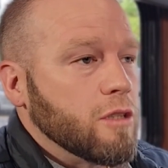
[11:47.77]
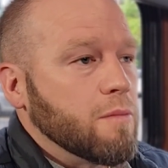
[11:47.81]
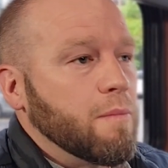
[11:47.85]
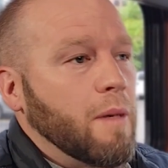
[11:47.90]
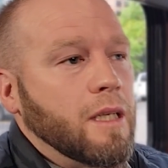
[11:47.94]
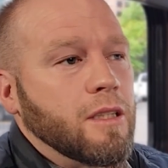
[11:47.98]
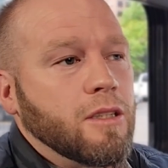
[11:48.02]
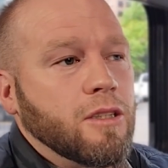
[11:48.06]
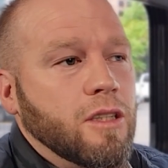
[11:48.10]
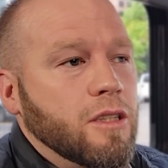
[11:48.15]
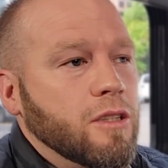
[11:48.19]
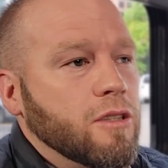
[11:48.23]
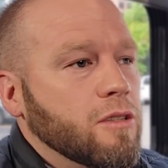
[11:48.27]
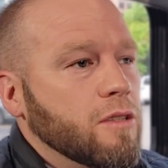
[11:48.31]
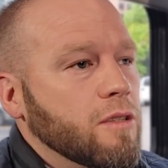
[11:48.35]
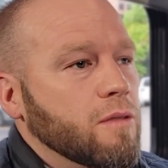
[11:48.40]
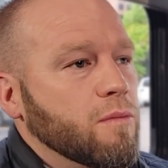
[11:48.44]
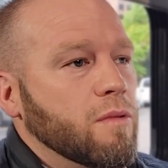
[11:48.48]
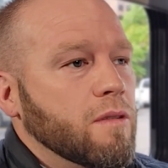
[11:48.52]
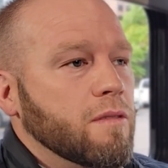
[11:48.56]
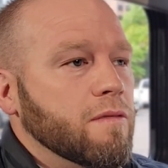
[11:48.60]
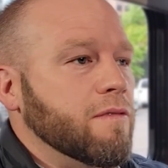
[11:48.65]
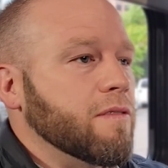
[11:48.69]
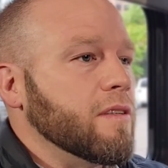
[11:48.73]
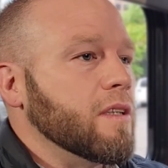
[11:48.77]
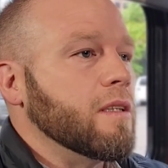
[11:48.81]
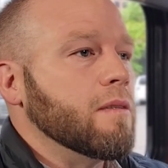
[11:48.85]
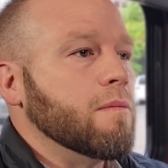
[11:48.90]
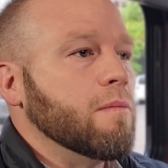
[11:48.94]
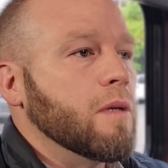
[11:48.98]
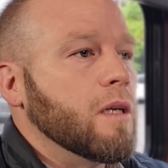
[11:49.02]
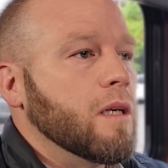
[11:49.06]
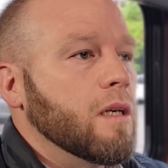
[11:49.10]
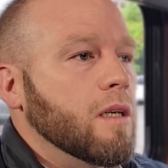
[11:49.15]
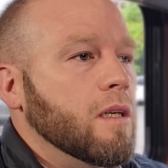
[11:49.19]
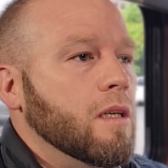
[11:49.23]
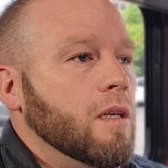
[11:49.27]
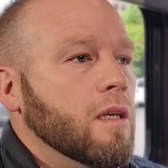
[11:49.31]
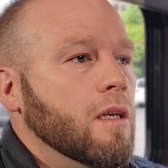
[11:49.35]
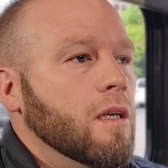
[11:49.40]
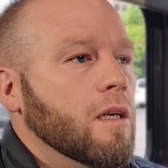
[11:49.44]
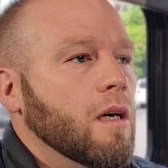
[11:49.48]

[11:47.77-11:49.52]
my sister would feed me,